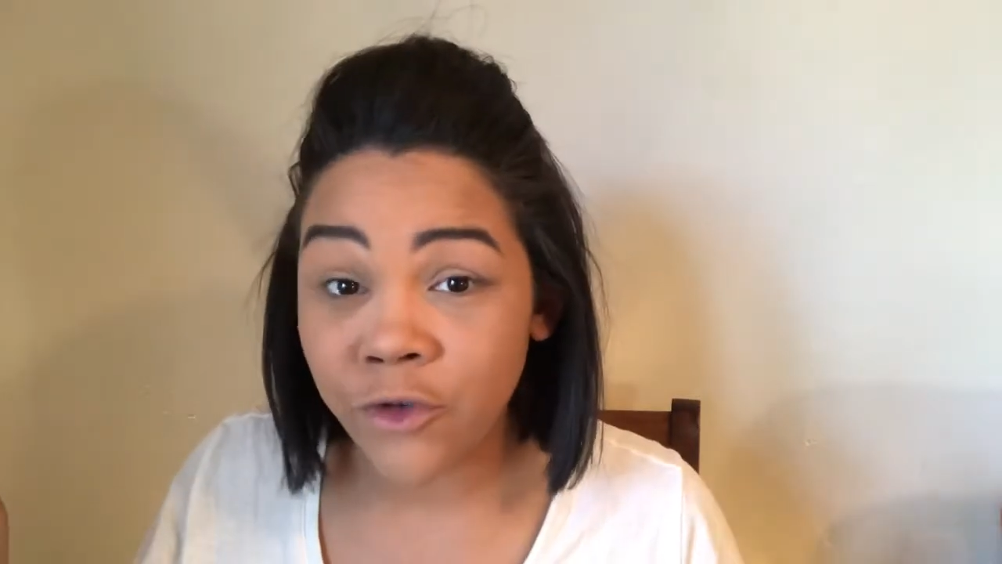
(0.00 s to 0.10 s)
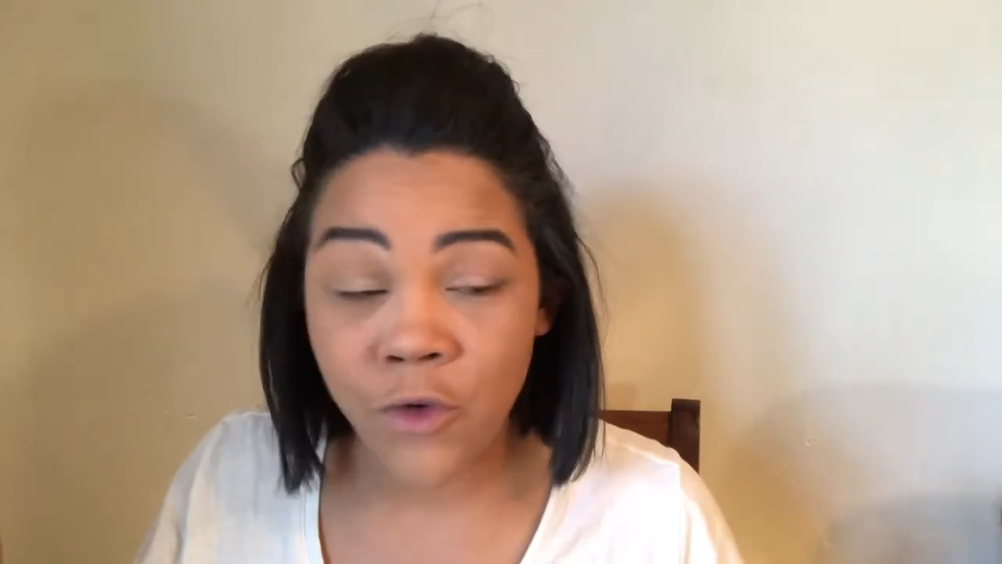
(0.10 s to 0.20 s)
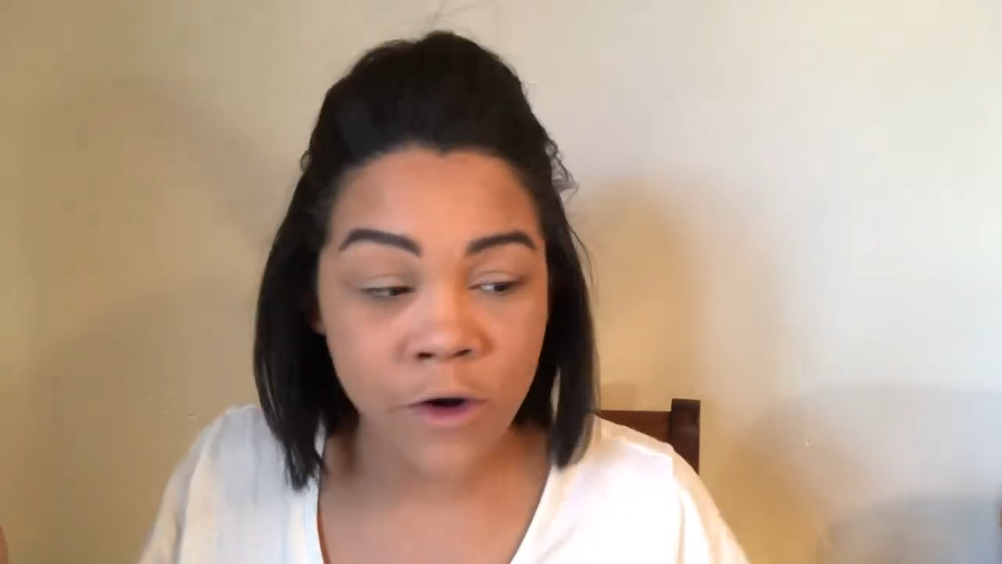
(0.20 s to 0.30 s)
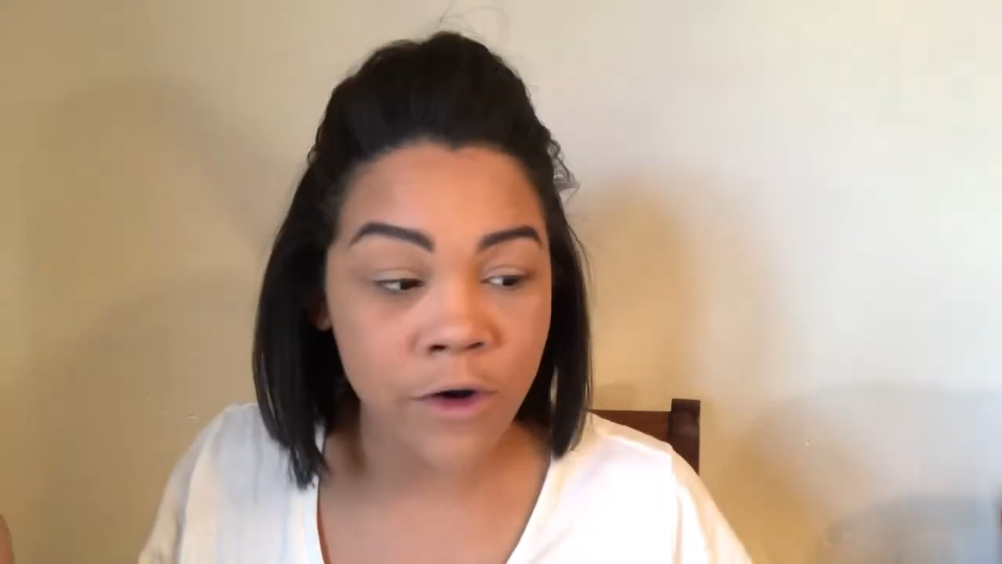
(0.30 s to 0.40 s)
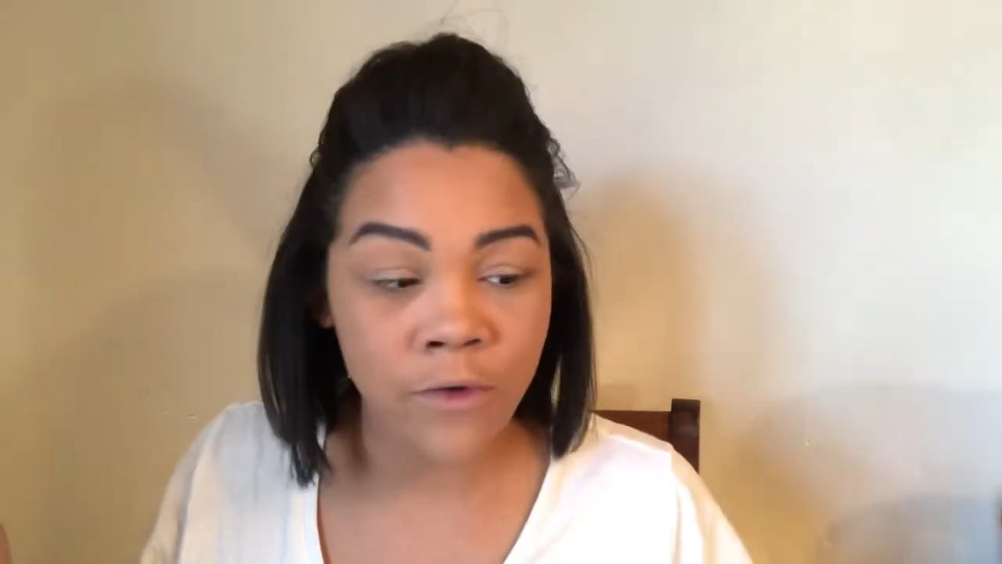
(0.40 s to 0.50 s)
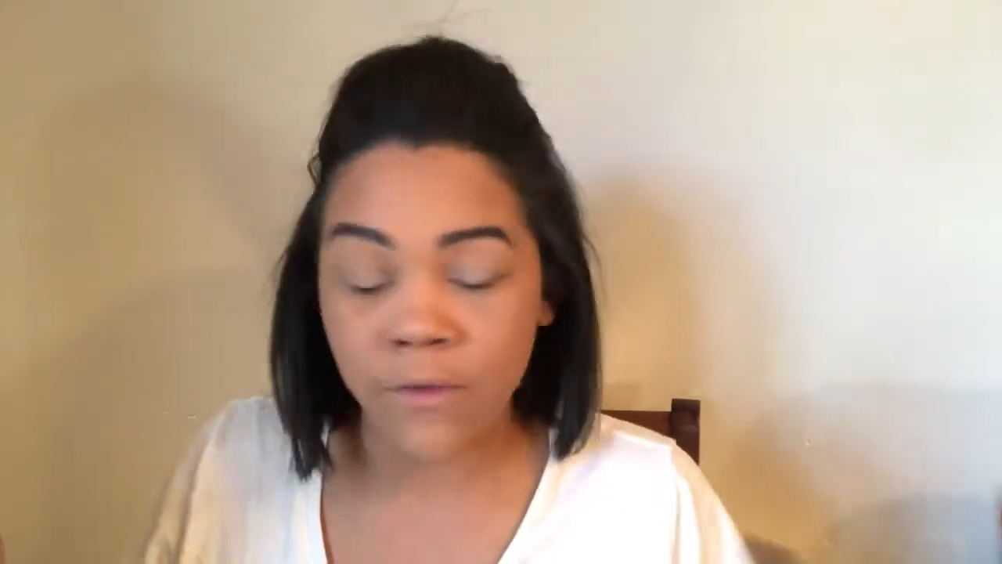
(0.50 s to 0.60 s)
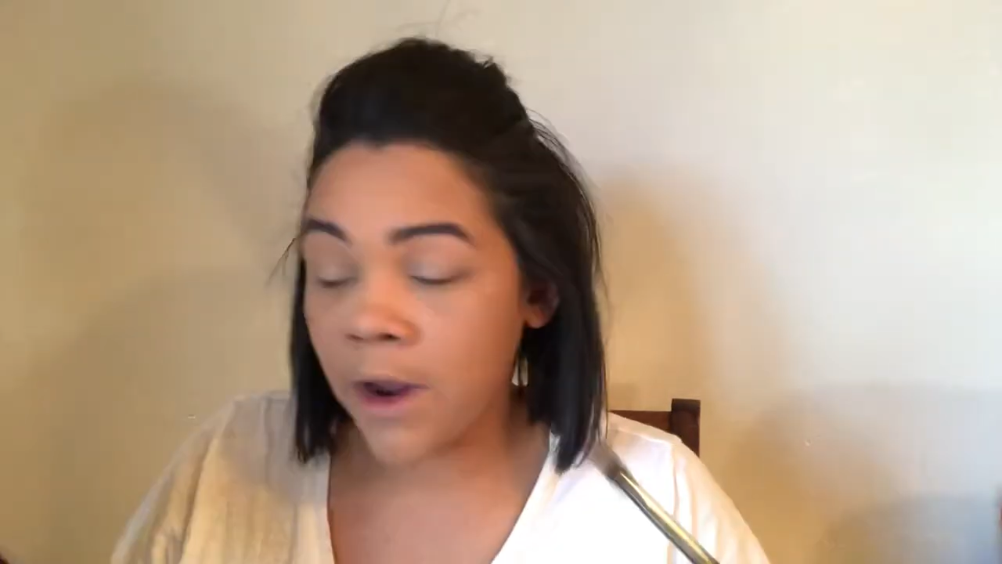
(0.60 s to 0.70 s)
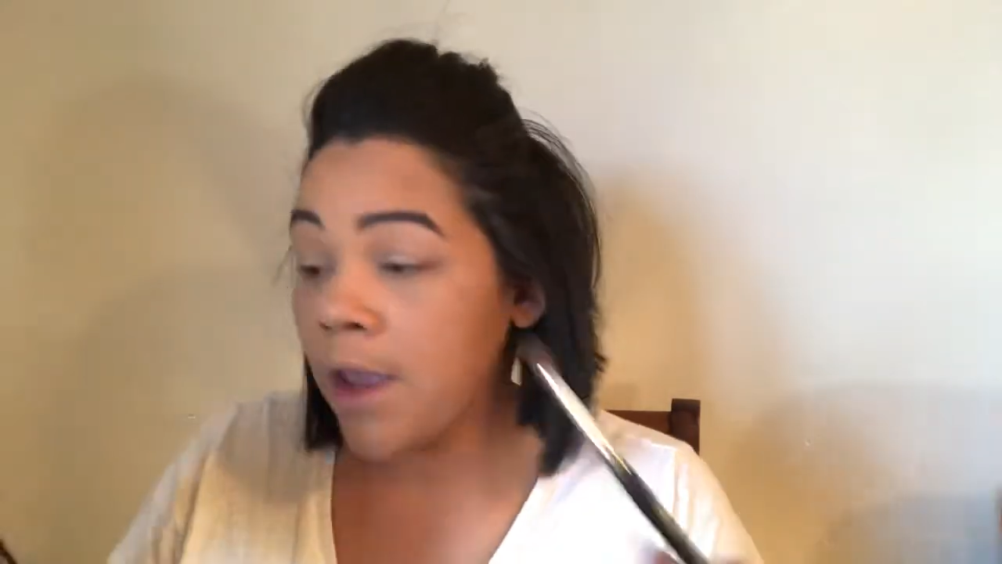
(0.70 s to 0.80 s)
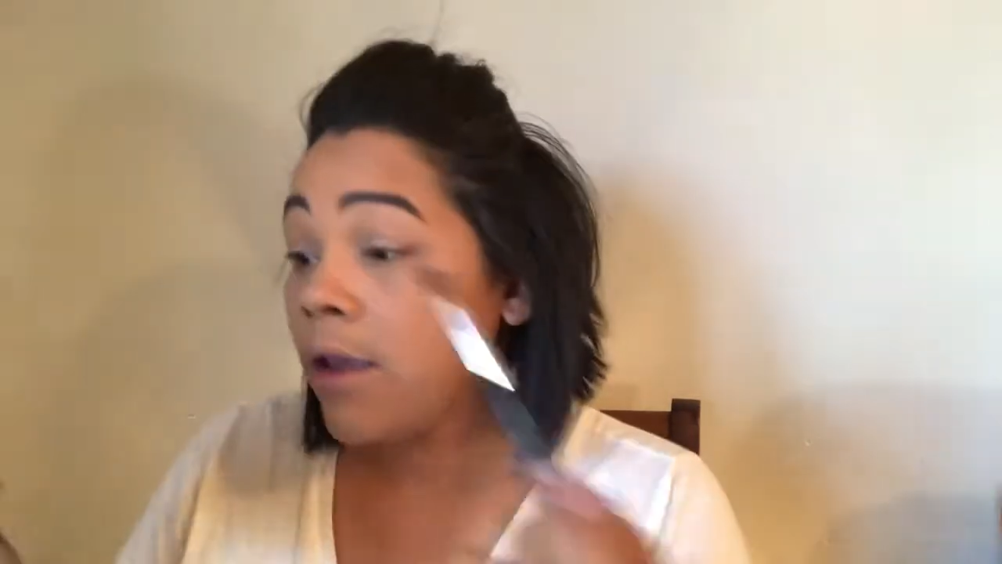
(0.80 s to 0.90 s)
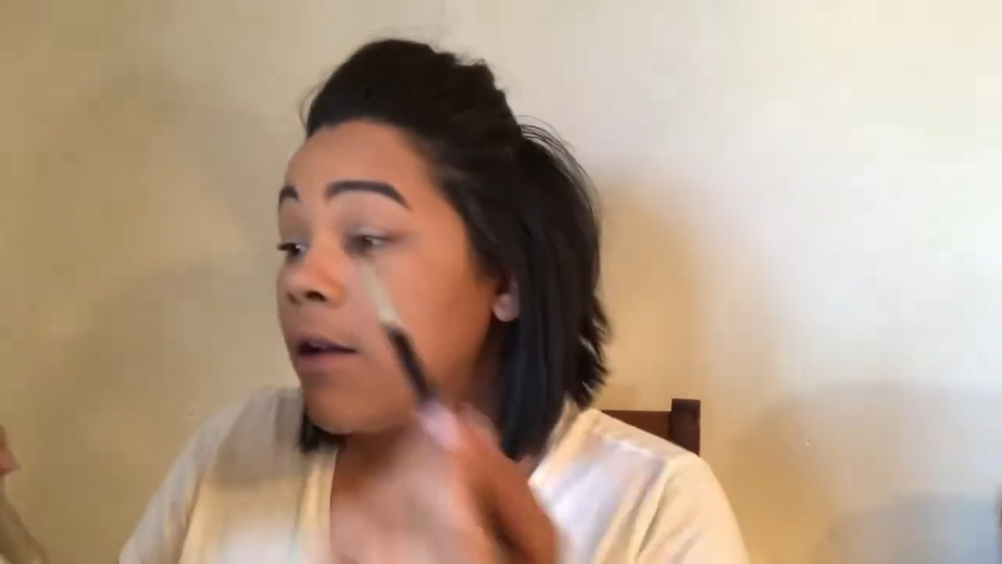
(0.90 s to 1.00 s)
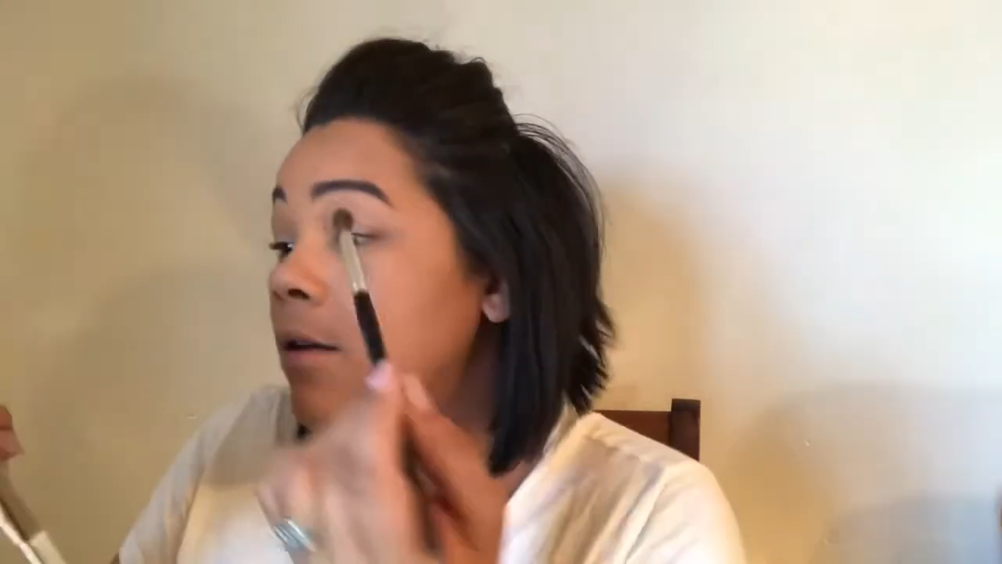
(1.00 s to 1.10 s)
corner, right?